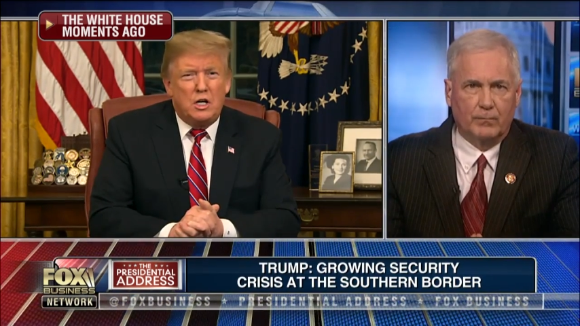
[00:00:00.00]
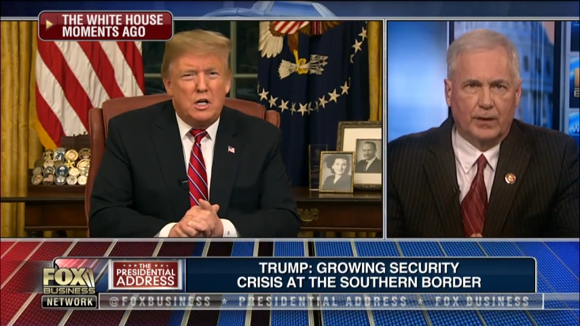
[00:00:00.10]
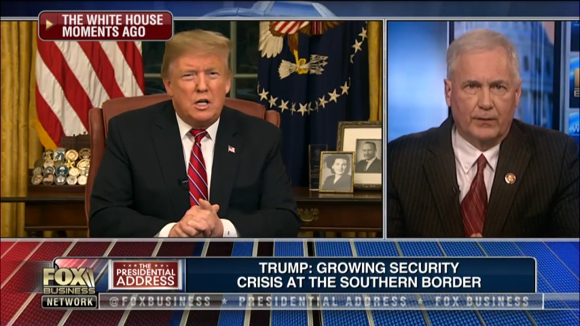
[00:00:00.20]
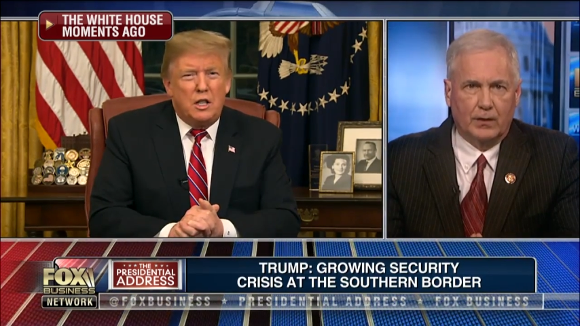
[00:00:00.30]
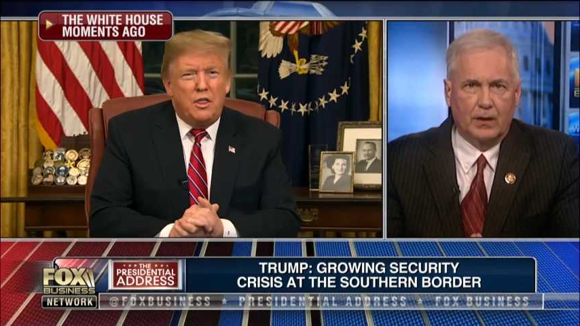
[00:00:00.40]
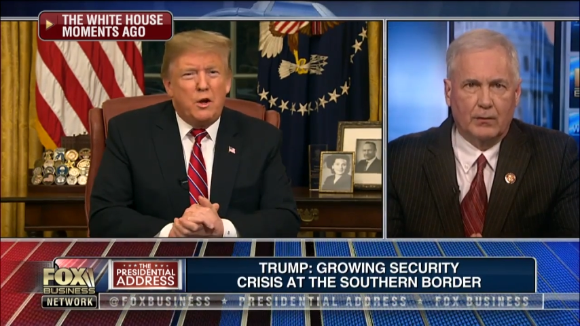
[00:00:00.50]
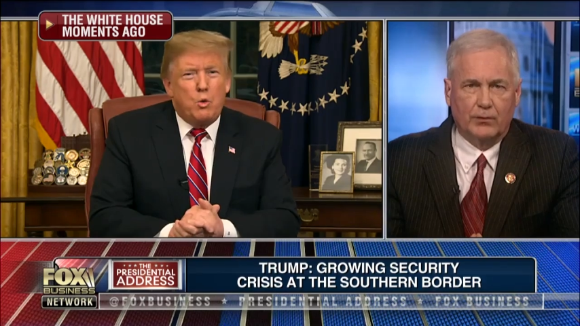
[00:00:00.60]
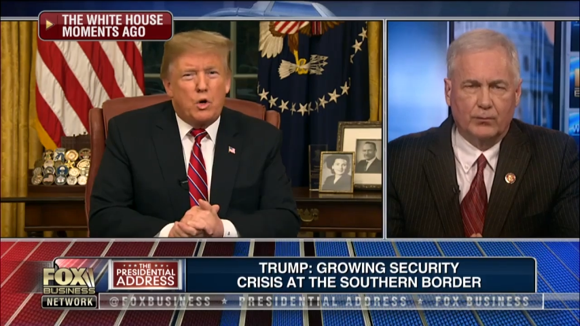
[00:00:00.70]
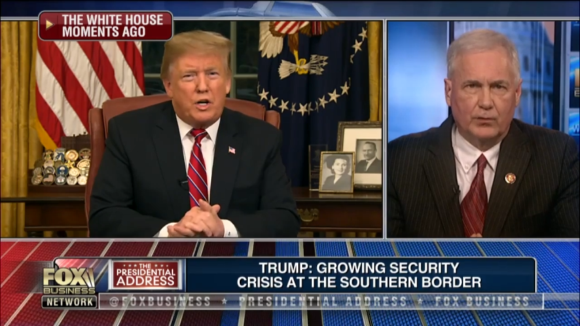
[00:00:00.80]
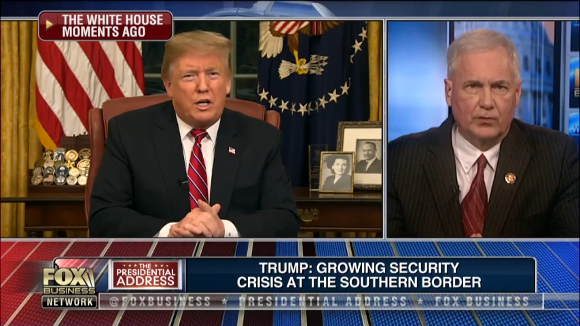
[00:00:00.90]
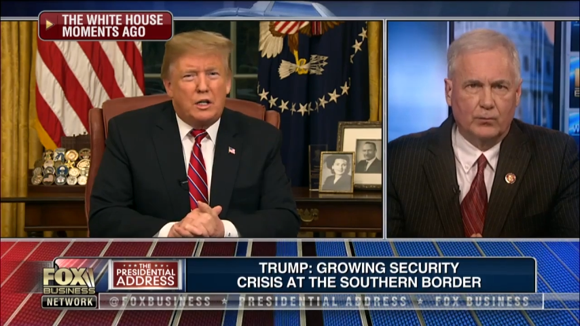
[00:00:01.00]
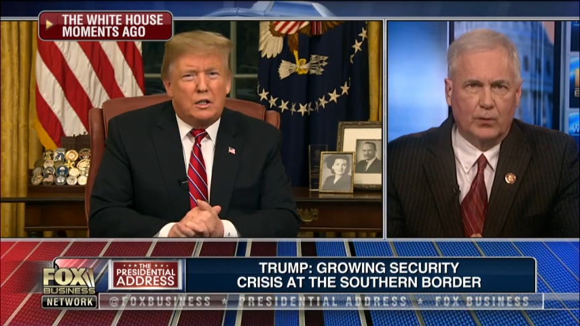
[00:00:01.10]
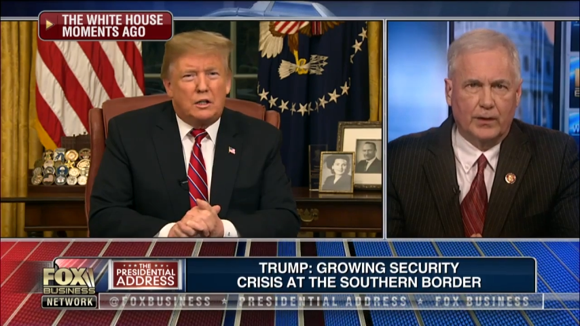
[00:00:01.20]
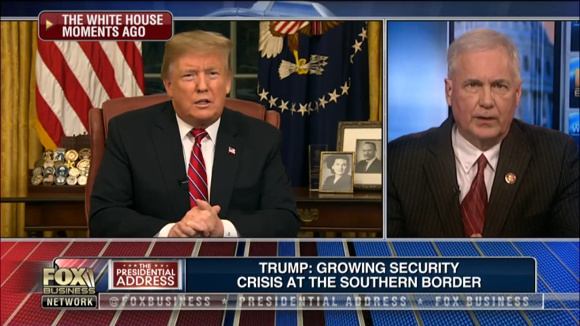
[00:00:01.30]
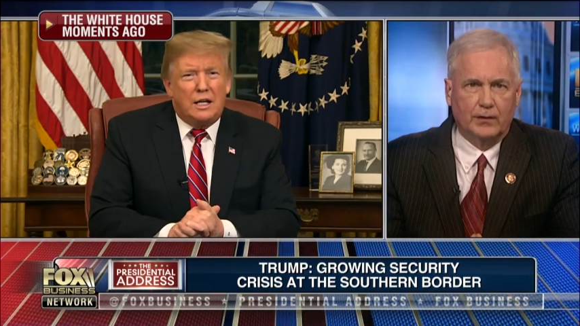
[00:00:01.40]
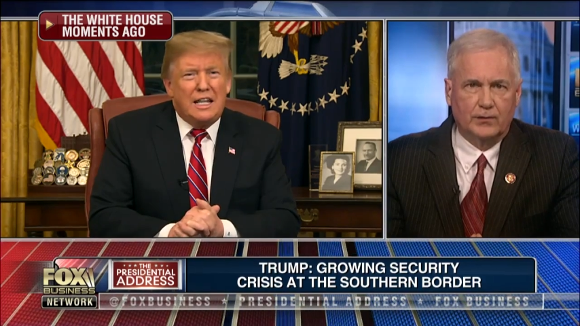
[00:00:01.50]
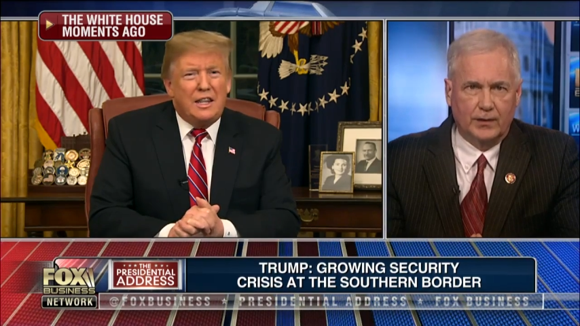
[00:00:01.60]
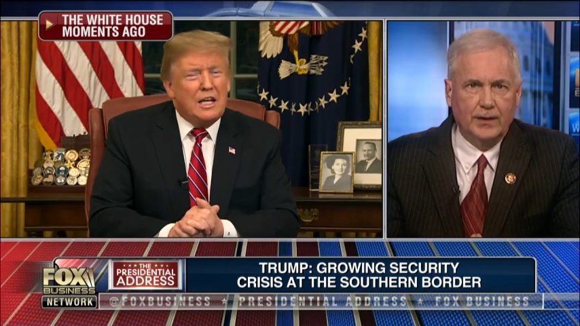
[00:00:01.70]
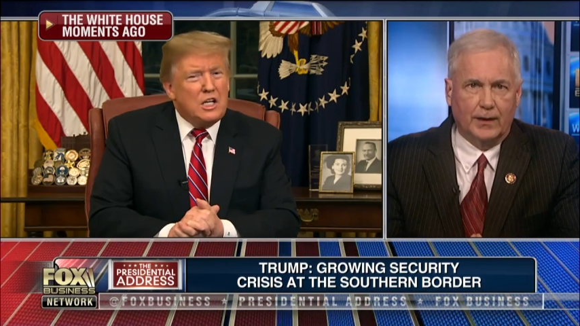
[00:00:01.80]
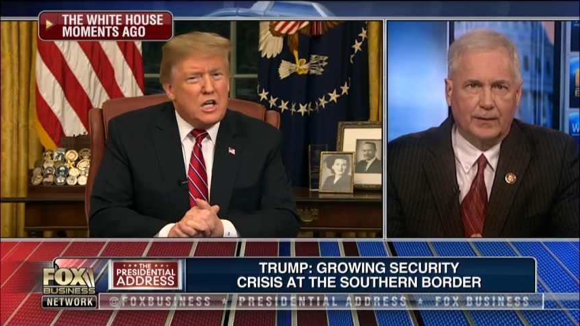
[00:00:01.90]
Speaker 1: by the Congress, which Understood. is what he is
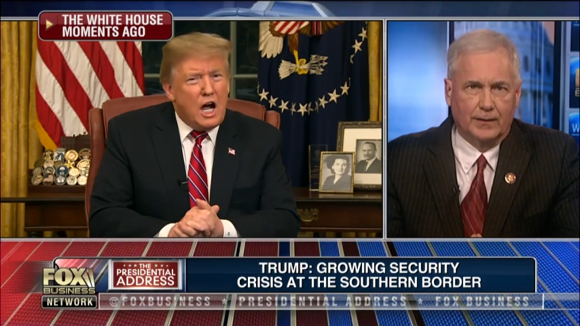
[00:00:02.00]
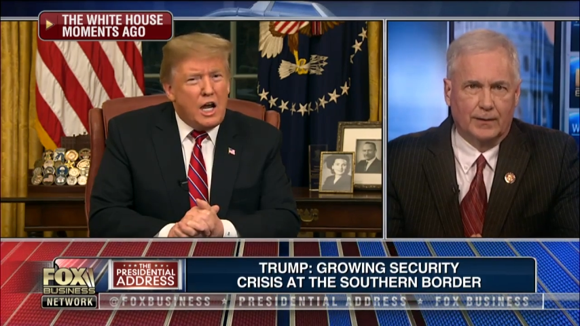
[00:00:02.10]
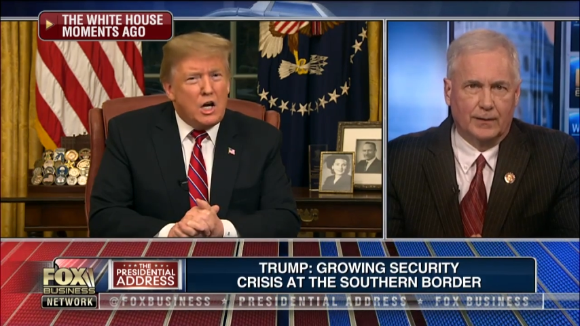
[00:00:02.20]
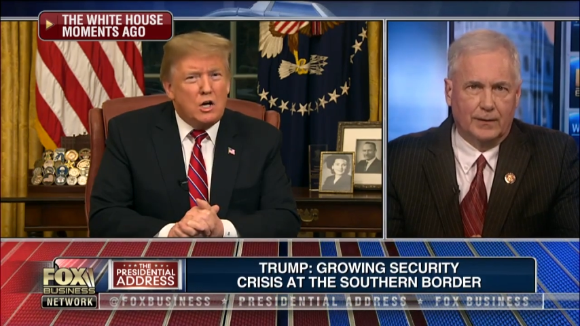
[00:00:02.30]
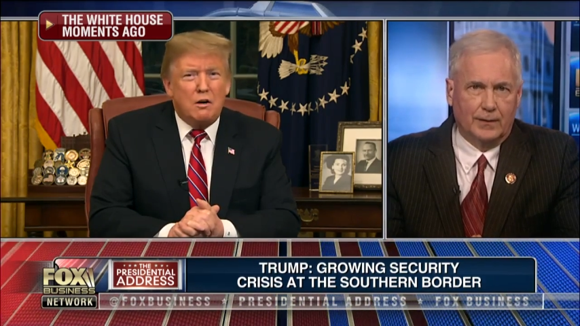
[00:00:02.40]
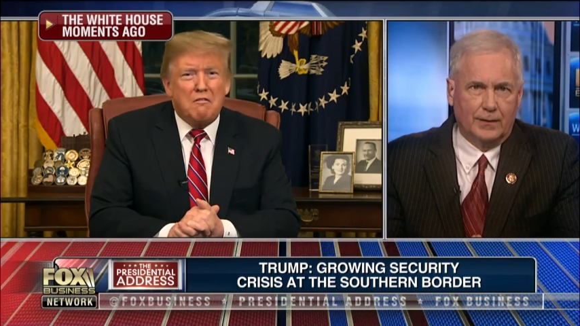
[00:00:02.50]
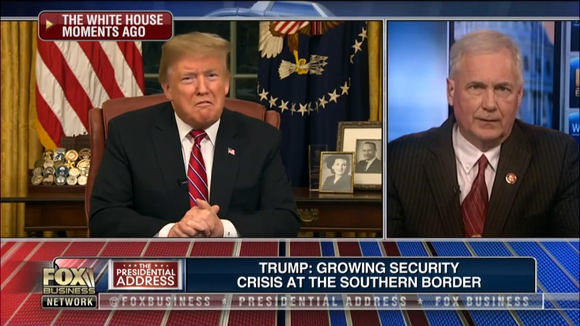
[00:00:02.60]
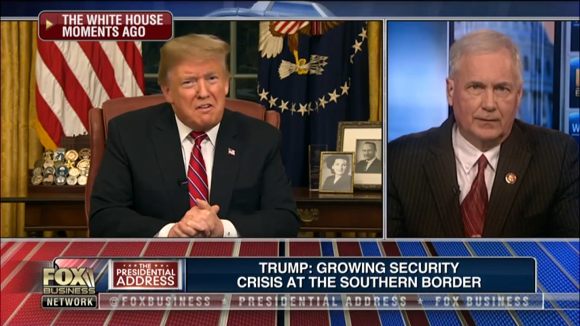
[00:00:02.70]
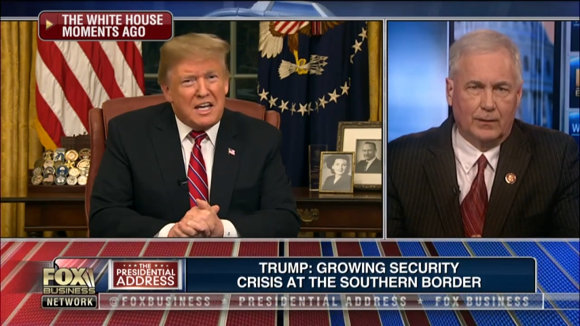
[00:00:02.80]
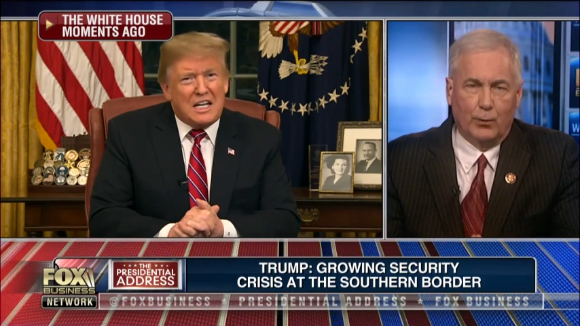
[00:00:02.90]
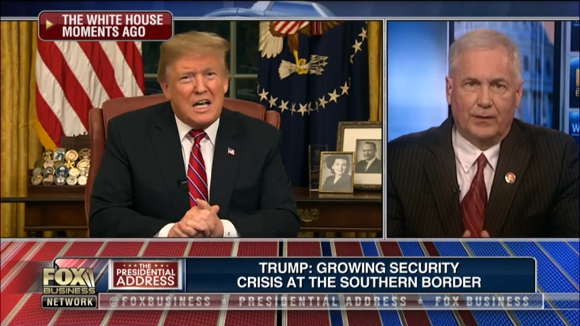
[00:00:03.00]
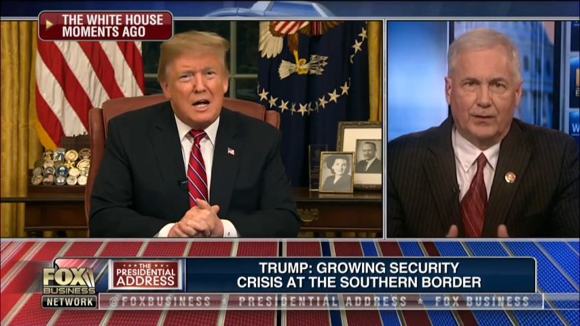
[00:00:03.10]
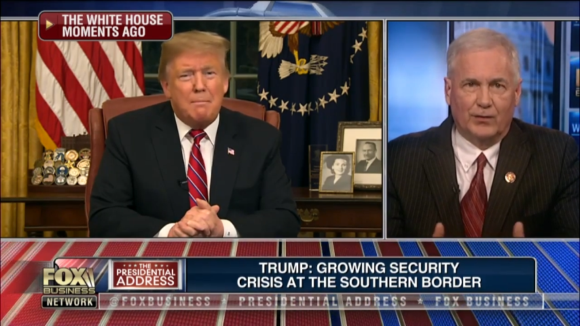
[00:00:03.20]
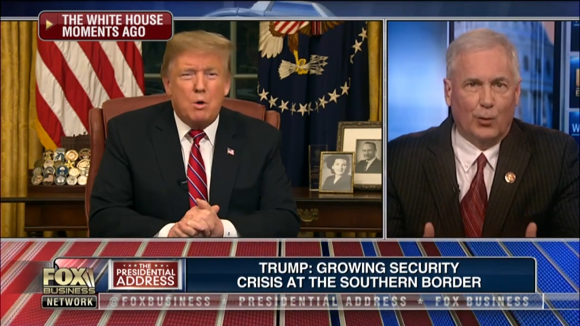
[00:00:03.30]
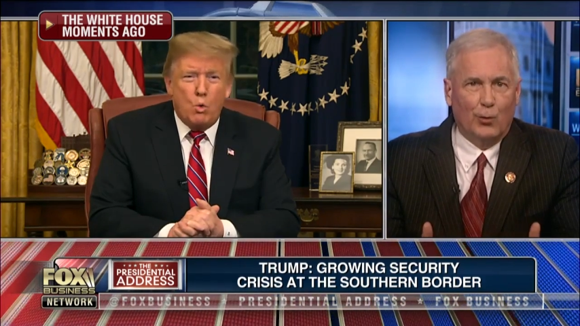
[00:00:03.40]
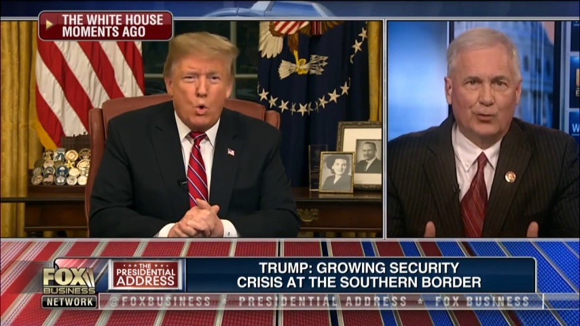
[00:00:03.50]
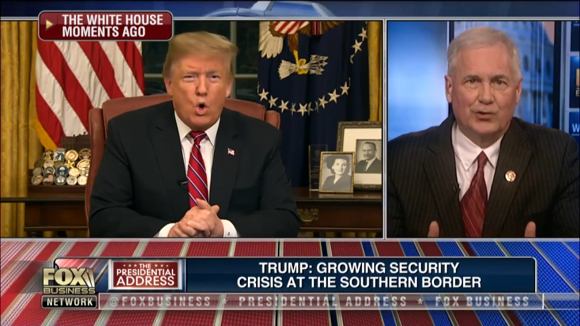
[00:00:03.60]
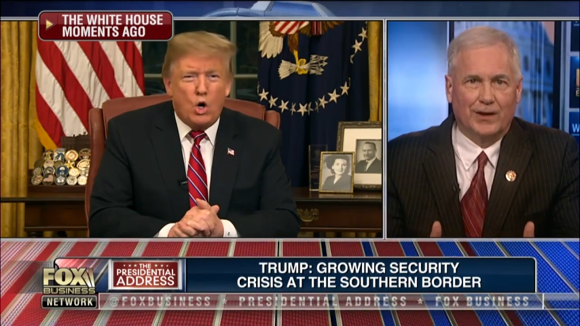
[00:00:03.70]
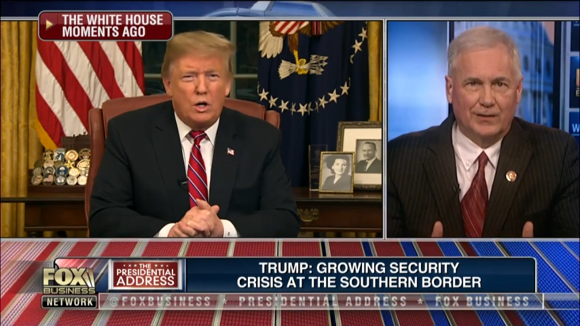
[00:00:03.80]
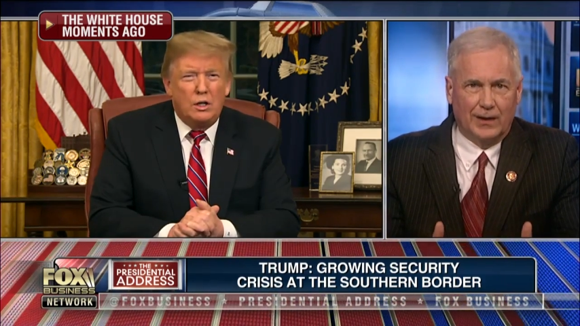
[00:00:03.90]
seeking and uh, what this whole
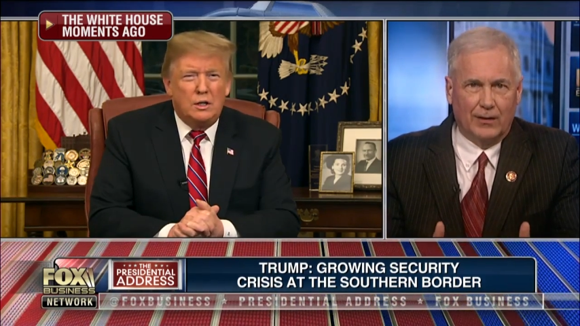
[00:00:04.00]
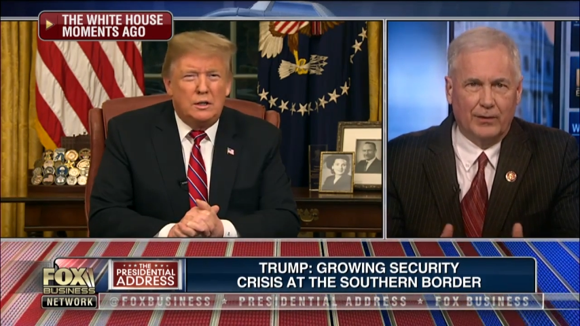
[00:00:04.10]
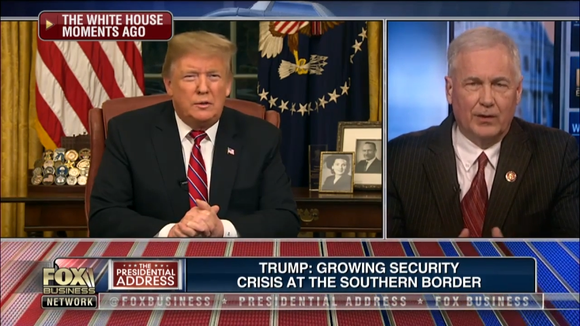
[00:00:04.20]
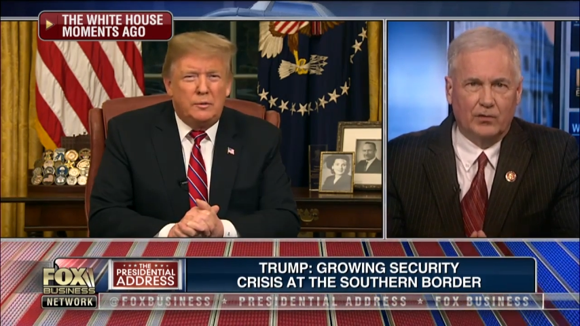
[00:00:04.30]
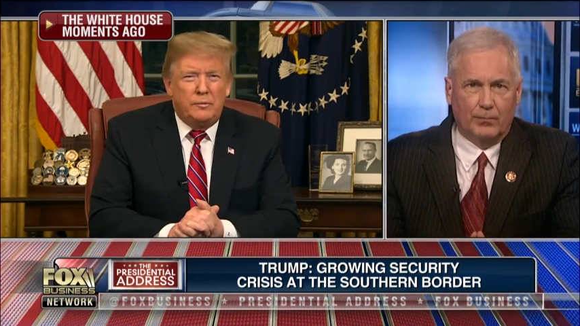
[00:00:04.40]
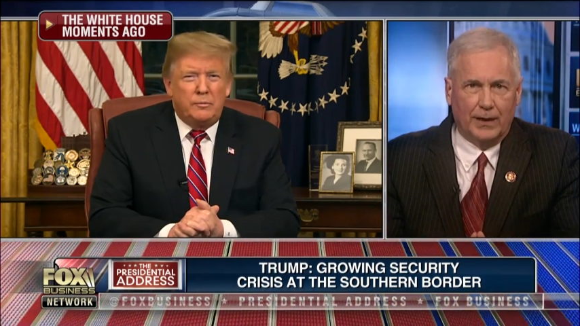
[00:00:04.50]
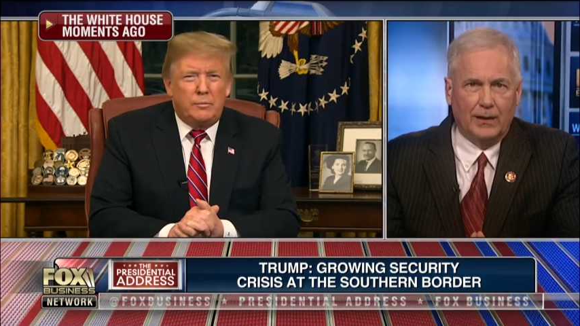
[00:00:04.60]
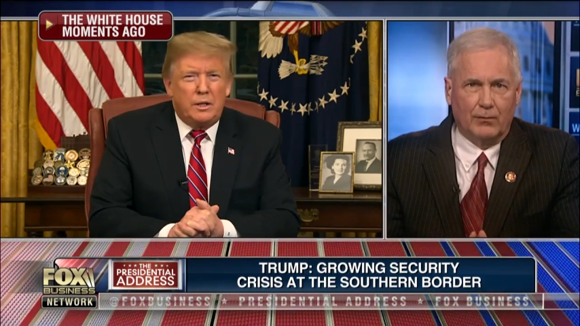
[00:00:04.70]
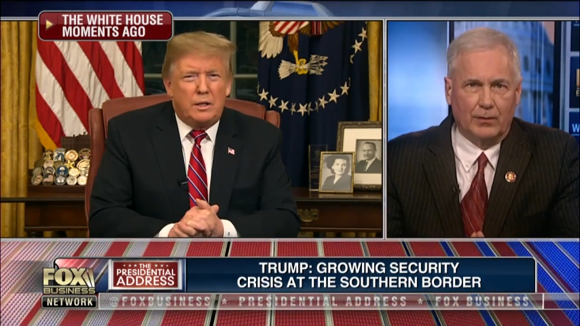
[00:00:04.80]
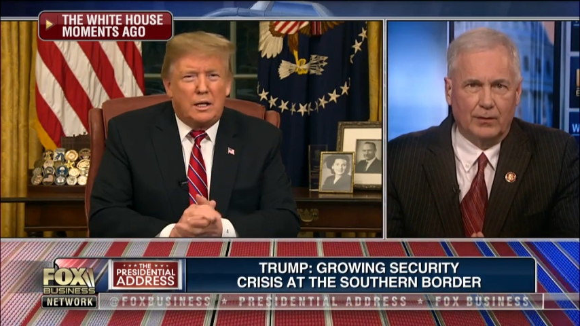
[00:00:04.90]
shutdown is about.